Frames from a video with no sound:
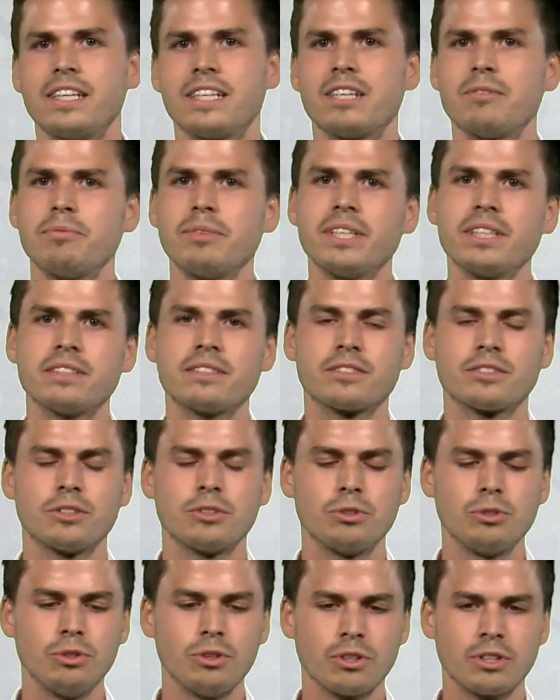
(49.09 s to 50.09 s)
That means
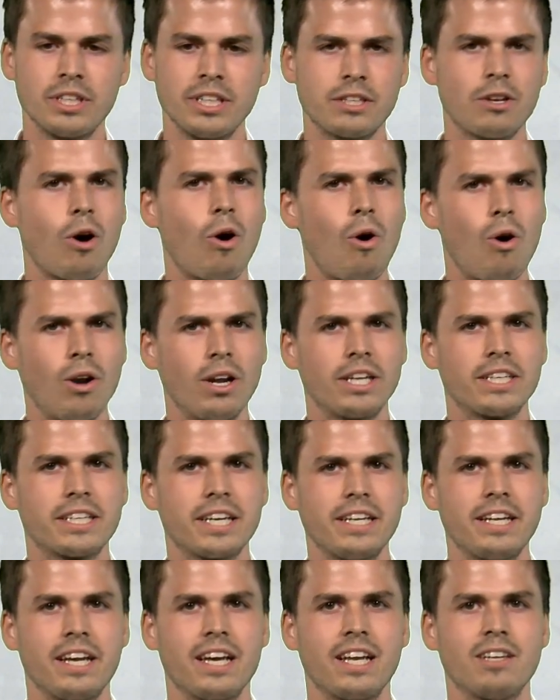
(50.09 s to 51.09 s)
you do not need all
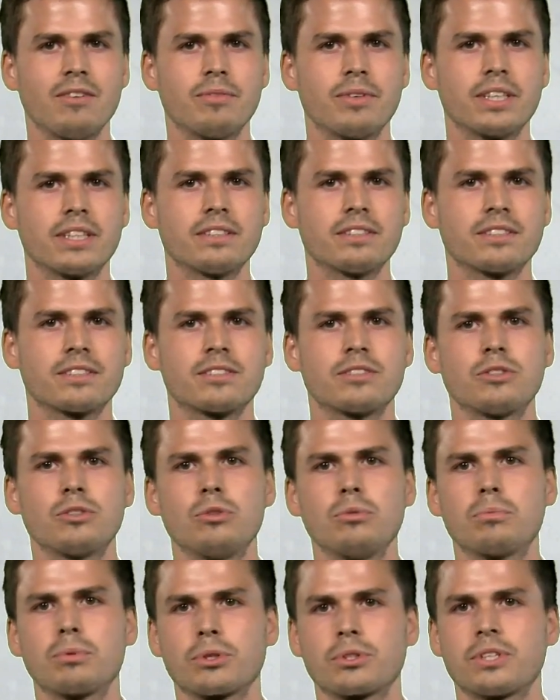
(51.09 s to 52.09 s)
antenna elements
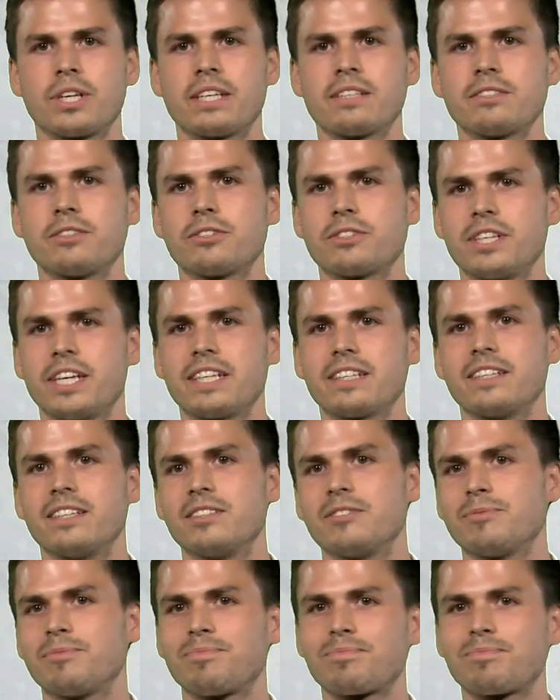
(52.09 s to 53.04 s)
to process your signal.